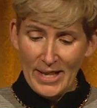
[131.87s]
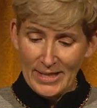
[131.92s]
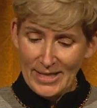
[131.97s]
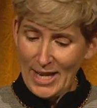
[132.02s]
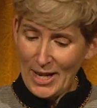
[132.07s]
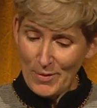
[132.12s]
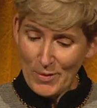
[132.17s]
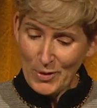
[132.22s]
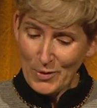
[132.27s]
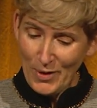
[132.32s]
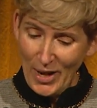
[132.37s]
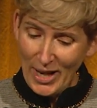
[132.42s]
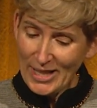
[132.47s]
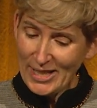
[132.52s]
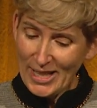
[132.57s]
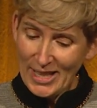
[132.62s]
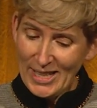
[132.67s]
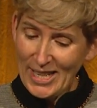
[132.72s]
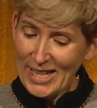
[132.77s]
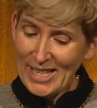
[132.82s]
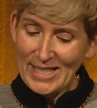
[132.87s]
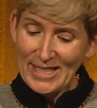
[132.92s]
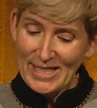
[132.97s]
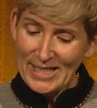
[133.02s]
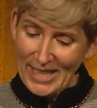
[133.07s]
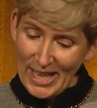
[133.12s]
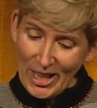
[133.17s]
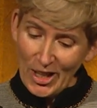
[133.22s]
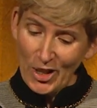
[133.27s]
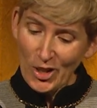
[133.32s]
Damon Runyon is
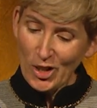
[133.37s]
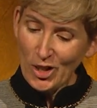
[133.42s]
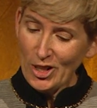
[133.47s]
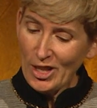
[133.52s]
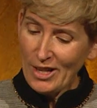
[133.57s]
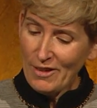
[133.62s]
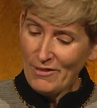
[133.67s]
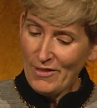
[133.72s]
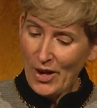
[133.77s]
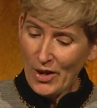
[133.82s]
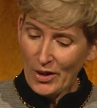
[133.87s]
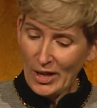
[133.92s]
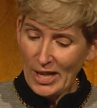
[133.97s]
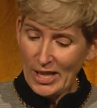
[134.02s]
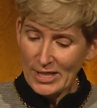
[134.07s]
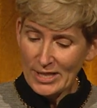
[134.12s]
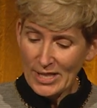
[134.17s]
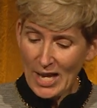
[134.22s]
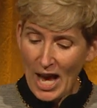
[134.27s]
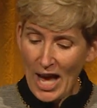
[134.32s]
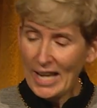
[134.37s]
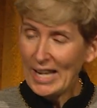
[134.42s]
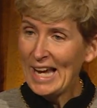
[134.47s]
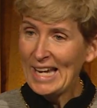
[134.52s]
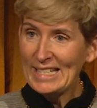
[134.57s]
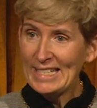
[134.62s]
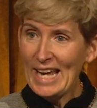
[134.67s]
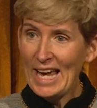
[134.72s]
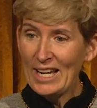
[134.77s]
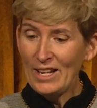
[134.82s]
singularly focused on
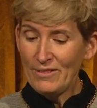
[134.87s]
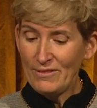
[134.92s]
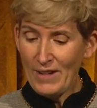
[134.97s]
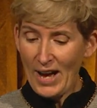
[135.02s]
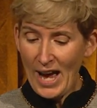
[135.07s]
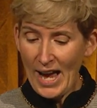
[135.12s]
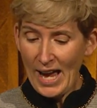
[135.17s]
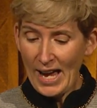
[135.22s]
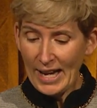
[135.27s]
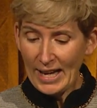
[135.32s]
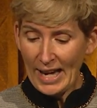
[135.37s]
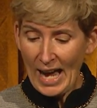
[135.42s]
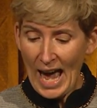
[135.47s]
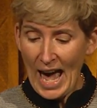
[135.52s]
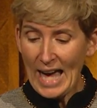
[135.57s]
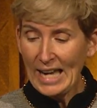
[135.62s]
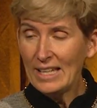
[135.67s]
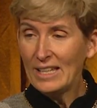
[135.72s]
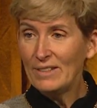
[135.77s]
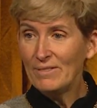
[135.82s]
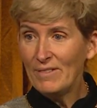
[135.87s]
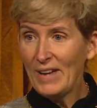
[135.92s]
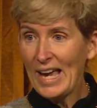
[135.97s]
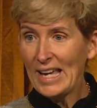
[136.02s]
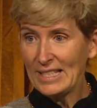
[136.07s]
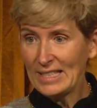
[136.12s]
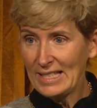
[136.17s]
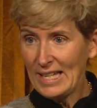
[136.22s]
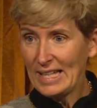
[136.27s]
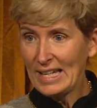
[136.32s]
identifying and
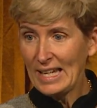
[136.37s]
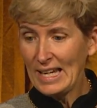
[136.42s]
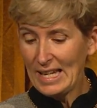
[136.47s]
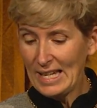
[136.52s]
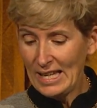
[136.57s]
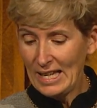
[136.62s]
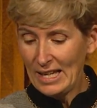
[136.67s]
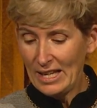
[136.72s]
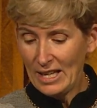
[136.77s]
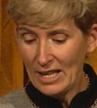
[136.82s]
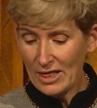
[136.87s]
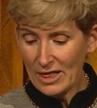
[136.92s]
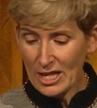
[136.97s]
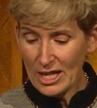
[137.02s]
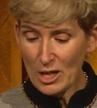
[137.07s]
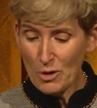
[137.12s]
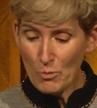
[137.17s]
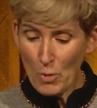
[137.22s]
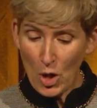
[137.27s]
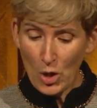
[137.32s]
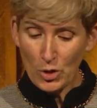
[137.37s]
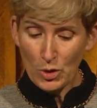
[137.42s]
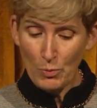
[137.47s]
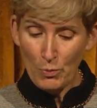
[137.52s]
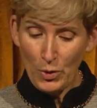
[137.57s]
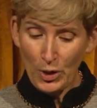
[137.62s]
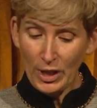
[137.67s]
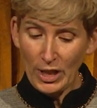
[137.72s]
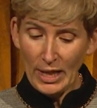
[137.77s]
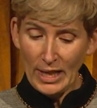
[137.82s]
investing in the most
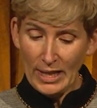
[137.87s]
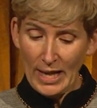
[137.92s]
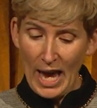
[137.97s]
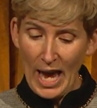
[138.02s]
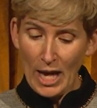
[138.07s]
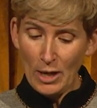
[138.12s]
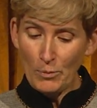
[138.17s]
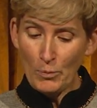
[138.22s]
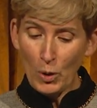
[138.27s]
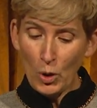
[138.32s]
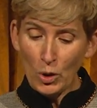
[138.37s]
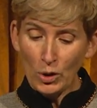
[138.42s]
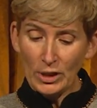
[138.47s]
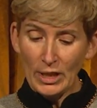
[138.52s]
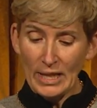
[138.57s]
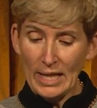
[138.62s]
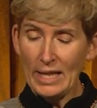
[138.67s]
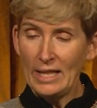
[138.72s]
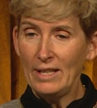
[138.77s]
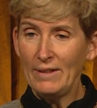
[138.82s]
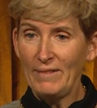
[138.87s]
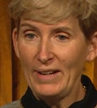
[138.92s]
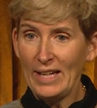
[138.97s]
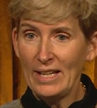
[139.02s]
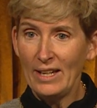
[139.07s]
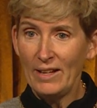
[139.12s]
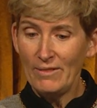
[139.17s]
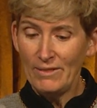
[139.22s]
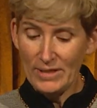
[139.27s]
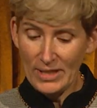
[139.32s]
brilliant and boldly
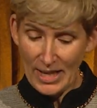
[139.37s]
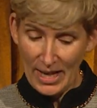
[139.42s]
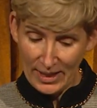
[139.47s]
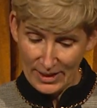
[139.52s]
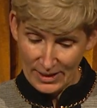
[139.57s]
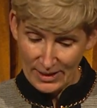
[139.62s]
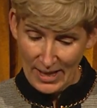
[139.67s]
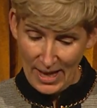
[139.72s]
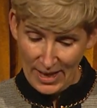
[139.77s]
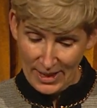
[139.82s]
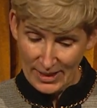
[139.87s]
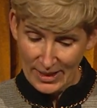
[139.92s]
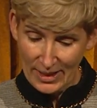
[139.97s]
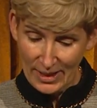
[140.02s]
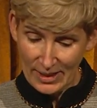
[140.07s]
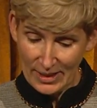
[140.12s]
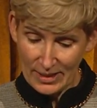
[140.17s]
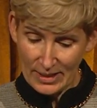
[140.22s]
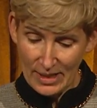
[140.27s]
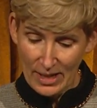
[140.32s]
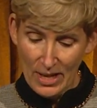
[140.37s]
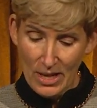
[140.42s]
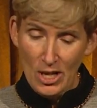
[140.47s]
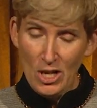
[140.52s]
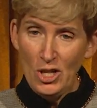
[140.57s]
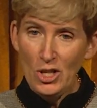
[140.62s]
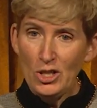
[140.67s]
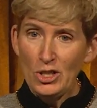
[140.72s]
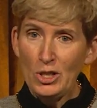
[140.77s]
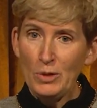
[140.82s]
innovative young scientists,
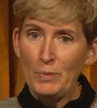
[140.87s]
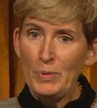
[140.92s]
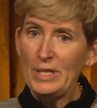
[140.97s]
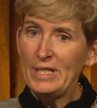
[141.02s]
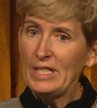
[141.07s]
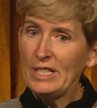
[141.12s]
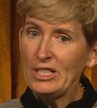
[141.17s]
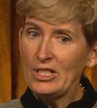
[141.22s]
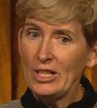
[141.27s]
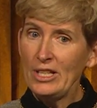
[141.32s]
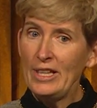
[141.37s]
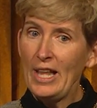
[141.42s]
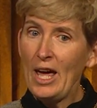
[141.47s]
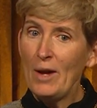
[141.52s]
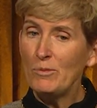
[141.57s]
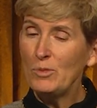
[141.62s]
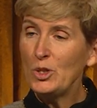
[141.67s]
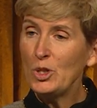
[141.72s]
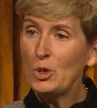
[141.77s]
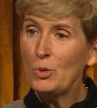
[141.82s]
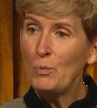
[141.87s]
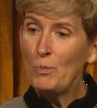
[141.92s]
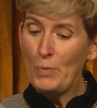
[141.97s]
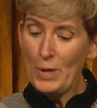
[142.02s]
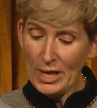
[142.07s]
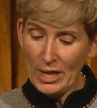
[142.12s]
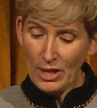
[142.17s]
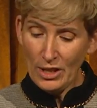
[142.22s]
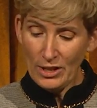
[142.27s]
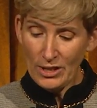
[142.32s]
to position them to
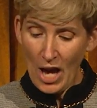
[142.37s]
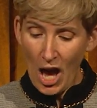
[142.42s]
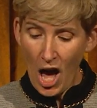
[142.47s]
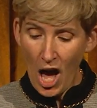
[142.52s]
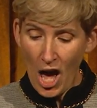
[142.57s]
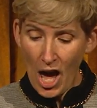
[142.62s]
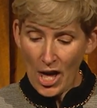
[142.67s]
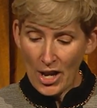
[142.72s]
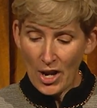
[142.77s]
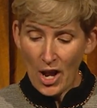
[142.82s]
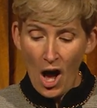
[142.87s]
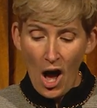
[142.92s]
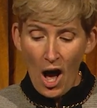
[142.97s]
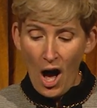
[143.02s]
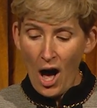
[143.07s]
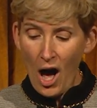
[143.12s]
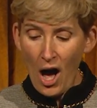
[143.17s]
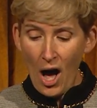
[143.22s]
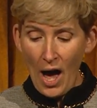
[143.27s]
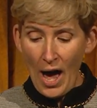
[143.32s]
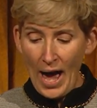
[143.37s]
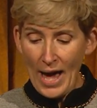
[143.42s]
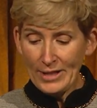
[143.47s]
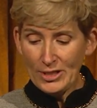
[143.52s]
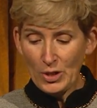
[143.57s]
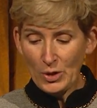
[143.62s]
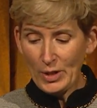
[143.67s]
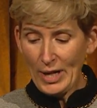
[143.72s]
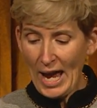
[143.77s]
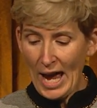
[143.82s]
build on and
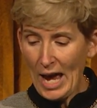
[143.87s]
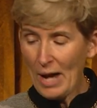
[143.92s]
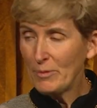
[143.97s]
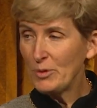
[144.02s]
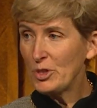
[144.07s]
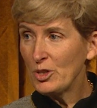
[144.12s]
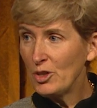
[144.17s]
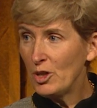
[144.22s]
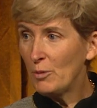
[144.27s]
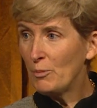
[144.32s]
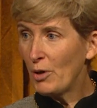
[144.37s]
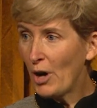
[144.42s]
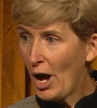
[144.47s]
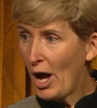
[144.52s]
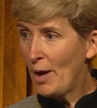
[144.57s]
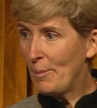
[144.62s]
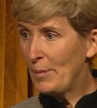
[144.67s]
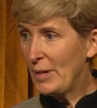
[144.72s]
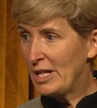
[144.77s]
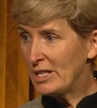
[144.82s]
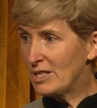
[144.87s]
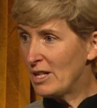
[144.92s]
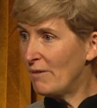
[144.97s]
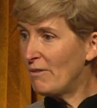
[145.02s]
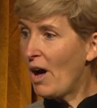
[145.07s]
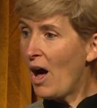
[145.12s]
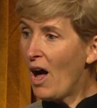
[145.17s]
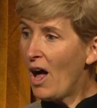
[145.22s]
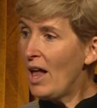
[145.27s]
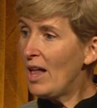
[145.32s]
to capture the promise
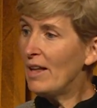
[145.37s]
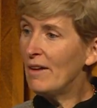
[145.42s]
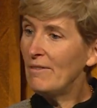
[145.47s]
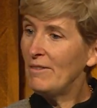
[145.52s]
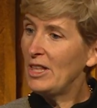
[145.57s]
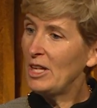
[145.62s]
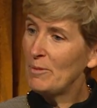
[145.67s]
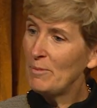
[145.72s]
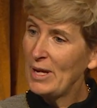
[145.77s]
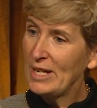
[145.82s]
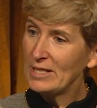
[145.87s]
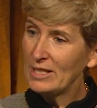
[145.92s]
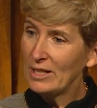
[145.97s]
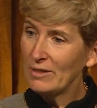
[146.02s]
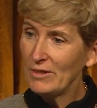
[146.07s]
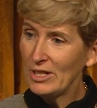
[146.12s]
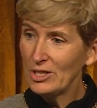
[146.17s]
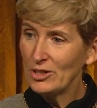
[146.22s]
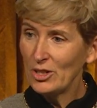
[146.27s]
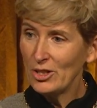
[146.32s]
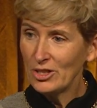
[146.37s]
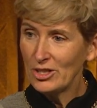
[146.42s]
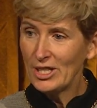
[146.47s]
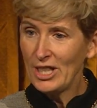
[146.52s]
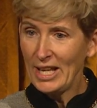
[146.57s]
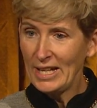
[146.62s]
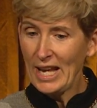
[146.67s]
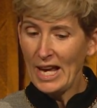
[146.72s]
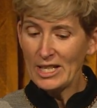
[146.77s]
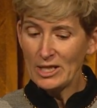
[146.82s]
of all of the amazing research
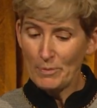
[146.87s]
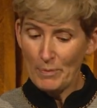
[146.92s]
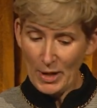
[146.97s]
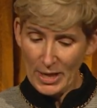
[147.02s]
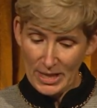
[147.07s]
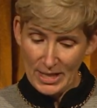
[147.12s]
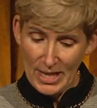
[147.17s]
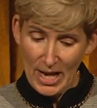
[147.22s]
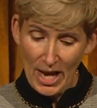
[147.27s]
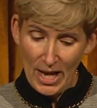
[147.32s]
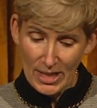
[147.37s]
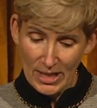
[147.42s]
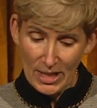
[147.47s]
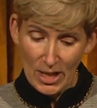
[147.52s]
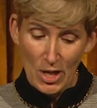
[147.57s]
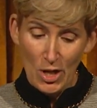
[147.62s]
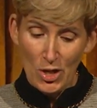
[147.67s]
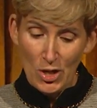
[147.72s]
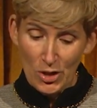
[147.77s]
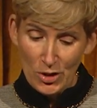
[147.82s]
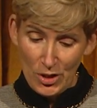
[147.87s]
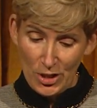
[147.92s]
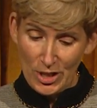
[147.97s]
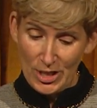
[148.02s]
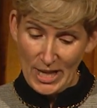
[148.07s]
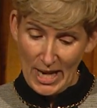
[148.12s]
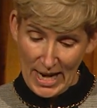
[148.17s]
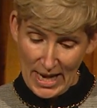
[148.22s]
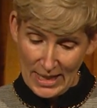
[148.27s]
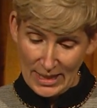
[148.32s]
that has been done to
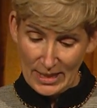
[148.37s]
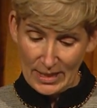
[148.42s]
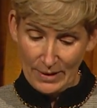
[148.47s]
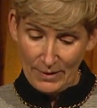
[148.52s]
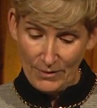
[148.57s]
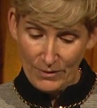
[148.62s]
date.